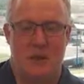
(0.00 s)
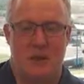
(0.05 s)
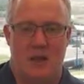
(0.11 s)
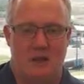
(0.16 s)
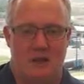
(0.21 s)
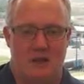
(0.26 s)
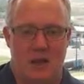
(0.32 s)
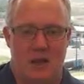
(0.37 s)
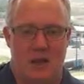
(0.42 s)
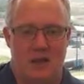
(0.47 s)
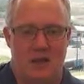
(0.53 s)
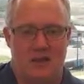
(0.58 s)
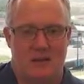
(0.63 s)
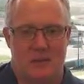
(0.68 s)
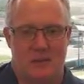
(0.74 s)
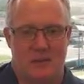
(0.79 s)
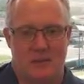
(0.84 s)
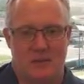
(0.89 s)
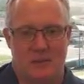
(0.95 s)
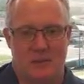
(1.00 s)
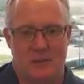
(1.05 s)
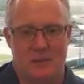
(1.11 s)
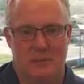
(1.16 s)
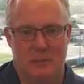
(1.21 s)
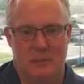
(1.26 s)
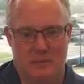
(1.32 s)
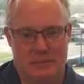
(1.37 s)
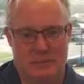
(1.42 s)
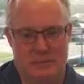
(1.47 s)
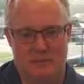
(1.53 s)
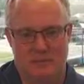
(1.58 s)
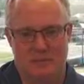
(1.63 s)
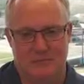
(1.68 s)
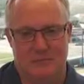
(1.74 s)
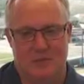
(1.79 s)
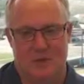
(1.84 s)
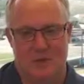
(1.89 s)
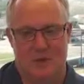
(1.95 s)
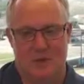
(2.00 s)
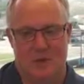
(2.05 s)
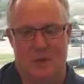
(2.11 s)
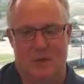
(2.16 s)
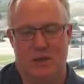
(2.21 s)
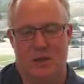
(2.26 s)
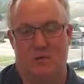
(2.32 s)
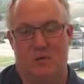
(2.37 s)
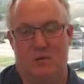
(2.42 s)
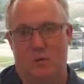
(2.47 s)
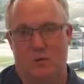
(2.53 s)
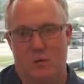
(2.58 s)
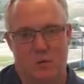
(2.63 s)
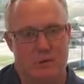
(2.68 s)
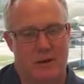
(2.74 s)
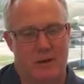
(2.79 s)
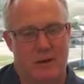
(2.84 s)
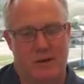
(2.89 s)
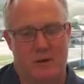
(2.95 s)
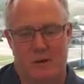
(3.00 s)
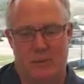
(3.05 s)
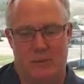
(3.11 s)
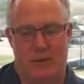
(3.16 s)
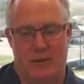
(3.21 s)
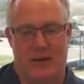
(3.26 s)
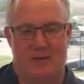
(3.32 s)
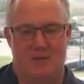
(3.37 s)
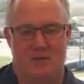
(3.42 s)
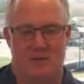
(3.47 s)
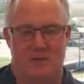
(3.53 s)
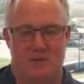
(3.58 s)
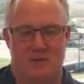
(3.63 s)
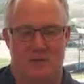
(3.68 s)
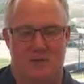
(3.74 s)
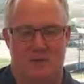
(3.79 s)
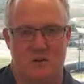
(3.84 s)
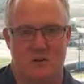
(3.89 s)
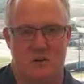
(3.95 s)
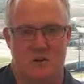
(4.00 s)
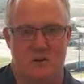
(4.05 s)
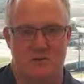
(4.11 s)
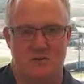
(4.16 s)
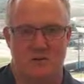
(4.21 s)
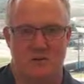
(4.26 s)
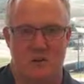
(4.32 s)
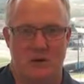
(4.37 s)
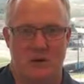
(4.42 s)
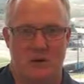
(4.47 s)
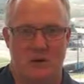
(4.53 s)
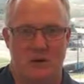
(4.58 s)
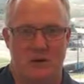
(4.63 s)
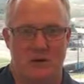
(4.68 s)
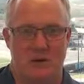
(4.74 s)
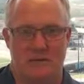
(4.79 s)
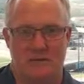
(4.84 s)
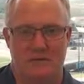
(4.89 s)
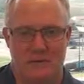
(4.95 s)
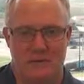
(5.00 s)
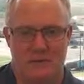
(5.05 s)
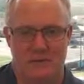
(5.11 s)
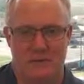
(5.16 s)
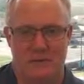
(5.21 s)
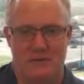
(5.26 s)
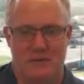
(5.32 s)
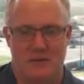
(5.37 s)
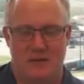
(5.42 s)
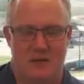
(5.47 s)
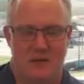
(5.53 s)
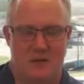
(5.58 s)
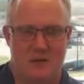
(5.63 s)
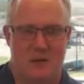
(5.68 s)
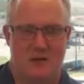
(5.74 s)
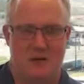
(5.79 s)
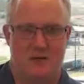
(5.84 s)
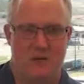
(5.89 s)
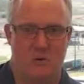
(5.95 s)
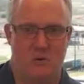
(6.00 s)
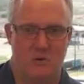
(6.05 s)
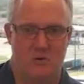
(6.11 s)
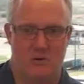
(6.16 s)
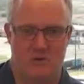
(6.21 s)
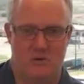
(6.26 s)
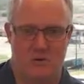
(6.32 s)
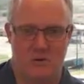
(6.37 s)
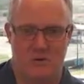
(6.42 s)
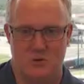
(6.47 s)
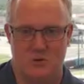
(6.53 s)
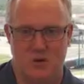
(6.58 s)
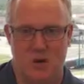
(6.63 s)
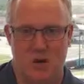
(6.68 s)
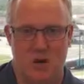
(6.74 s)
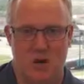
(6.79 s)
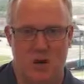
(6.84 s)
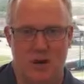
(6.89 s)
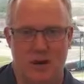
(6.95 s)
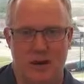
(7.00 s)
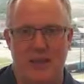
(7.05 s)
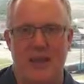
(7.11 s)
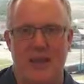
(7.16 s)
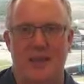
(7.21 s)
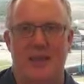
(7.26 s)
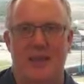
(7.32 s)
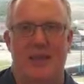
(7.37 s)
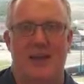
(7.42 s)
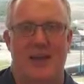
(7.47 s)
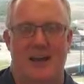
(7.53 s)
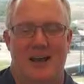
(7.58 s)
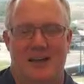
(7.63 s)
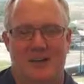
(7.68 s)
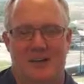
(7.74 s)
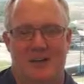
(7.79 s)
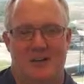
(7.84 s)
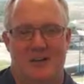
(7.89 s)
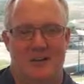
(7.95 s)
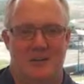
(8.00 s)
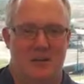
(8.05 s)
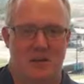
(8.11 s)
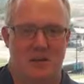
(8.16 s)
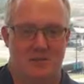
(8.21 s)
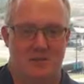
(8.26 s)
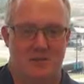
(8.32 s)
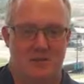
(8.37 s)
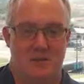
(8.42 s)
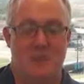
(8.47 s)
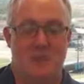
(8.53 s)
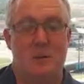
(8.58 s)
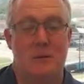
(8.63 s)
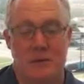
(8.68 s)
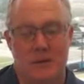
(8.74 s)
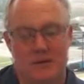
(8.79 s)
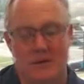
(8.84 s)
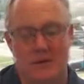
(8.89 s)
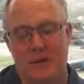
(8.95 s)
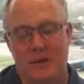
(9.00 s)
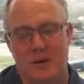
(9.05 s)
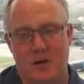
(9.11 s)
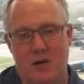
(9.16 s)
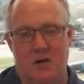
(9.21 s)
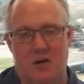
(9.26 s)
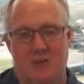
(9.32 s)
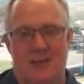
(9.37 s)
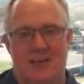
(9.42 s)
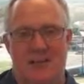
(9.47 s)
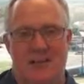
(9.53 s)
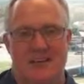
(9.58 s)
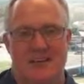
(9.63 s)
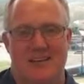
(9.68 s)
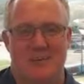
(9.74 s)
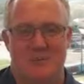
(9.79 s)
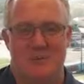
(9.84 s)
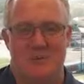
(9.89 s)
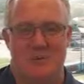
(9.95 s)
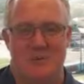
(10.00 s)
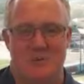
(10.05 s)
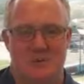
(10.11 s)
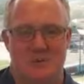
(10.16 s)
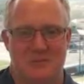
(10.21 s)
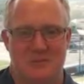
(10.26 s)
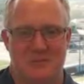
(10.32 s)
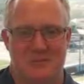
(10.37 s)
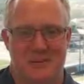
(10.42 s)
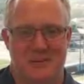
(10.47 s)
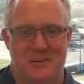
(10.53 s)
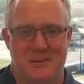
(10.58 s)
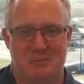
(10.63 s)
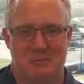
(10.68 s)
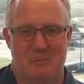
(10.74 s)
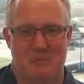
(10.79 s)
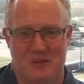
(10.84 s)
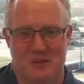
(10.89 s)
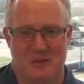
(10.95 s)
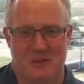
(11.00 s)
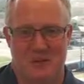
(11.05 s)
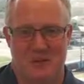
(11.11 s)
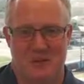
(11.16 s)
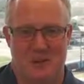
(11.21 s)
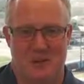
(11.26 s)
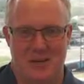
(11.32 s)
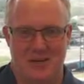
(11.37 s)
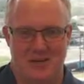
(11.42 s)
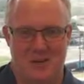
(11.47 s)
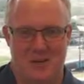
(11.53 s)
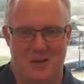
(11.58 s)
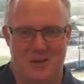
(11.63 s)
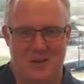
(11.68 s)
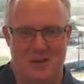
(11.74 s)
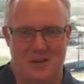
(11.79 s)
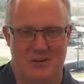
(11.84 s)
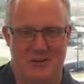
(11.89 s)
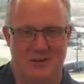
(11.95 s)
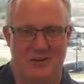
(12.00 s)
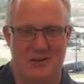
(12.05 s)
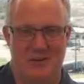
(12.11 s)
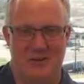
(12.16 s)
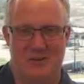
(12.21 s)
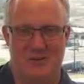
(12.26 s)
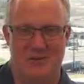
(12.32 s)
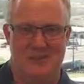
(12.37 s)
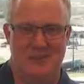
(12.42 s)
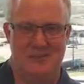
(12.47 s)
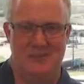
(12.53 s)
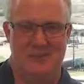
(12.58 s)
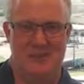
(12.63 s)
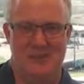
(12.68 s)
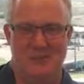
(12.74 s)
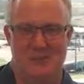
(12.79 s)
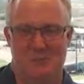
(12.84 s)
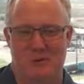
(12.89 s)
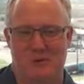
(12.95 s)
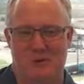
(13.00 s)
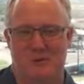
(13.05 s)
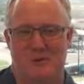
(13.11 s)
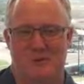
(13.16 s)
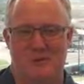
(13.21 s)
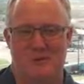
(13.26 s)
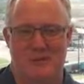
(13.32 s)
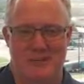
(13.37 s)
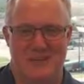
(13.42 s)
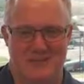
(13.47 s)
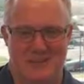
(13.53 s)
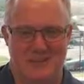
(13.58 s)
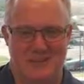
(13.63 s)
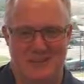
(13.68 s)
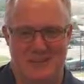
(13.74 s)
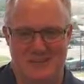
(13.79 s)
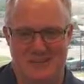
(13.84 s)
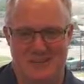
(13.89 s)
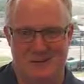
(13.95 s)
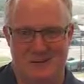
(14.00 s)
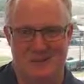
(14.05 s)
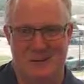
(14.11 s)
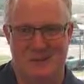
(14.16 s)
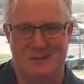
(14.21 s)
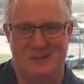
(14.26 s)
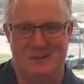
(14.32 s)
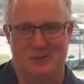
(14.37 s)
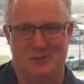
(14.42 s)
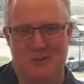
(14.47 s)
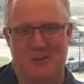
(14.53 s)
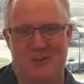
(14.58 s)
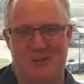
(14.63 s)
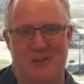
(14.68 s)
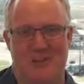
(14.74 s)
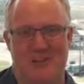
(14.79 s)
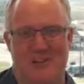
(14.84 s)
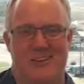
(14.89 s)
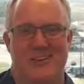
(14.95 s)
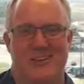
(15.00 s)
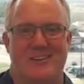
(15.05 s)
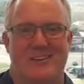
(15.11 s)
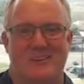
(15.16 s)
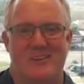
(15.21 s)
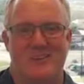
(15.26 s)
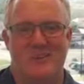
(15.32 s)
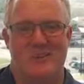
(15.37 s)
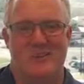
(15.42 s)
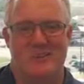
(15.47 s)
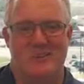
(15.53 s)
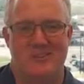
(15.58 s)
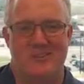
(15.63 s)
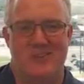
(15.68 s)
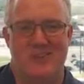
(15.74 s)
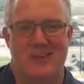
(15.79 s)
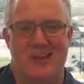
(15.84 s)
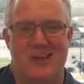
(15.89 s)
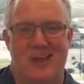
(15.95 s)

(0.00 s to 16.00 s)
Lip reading: a lot of time, one of my great passions is golf, so I love links-style golf courses. Those are on typically on some sort of beach location, although they've even built some of these inland to make them look like links courses.